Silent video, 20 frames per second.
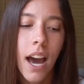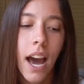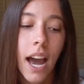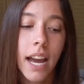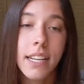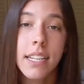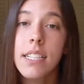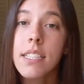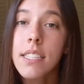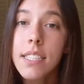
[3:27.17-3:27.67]

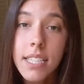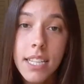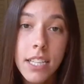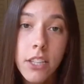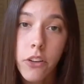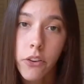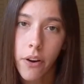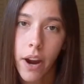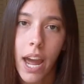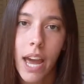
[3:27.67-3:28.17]
I didn't see
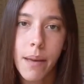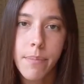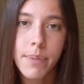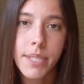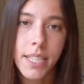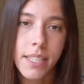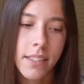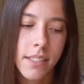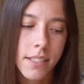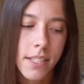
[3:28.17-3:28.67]
the crabs
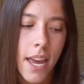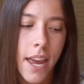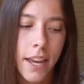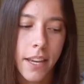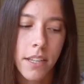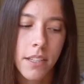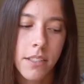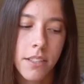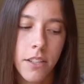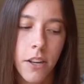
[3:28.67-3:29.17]
in the
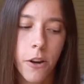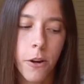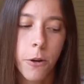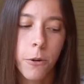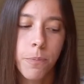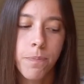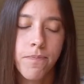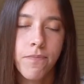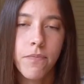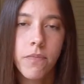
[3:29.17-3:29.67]
tank.
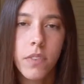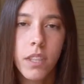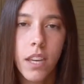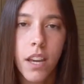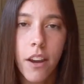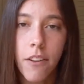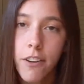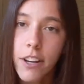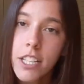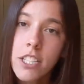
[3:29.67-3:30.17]
So
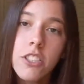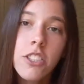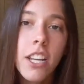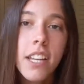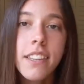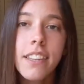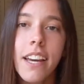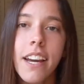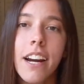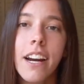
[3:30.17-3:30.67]
I reached
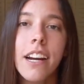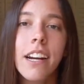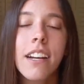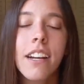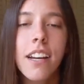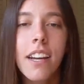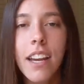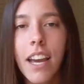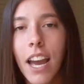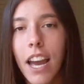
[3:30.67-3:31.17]
in
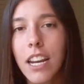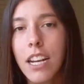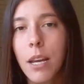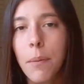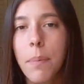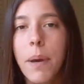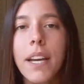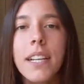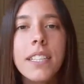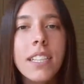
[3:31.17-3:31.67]
there and I
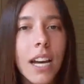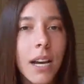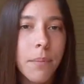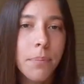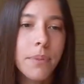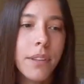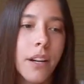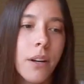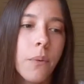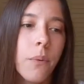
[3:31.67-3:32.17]
picked
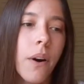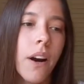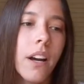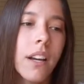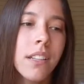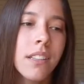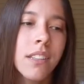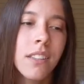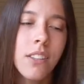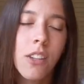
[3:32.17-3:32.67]
up their
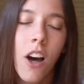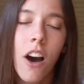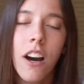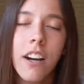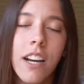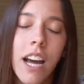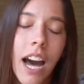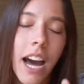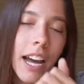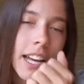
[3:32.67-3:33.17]
one
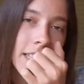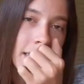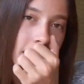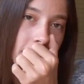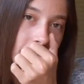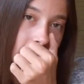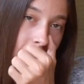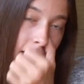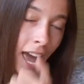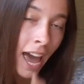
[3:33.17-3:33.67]
log hide
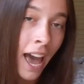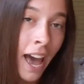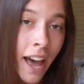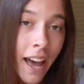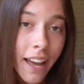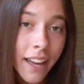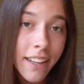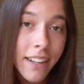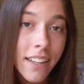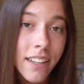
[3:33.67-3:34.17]
that they
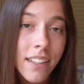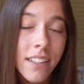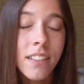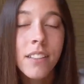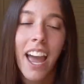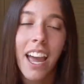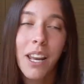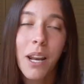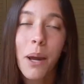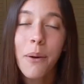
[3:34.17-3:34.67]
had,
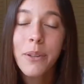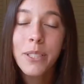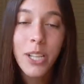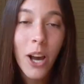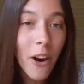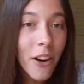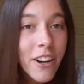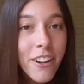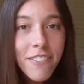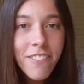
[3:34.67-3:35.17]
and I was
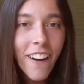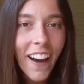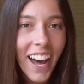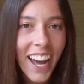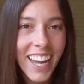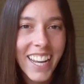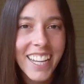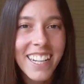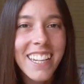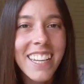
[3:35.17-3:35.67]

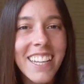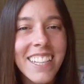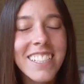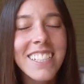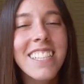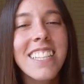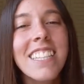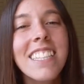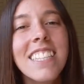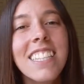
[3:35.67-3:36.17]
horrified
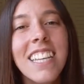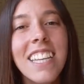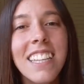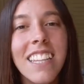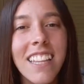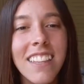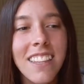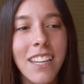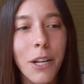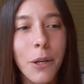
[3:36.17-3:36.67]
to see
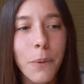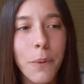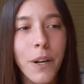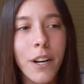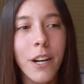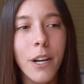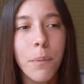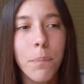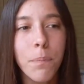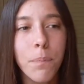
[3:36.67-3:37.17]
that there
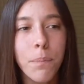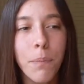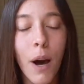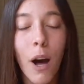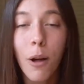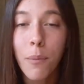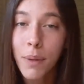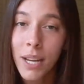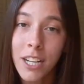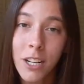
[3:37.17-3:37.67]
were
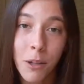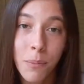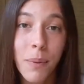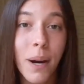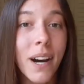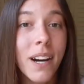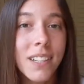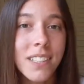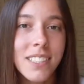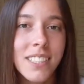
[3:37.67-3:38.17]
palmetto
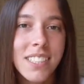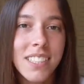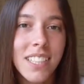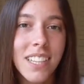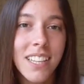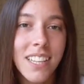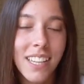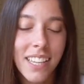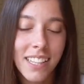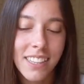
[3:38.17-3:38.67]

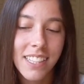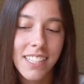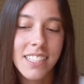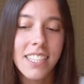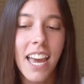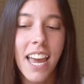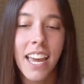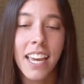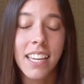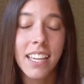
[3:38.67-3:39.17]
bugs in the
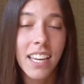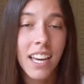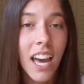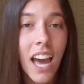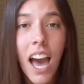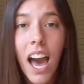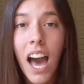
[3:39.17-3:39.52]
tank.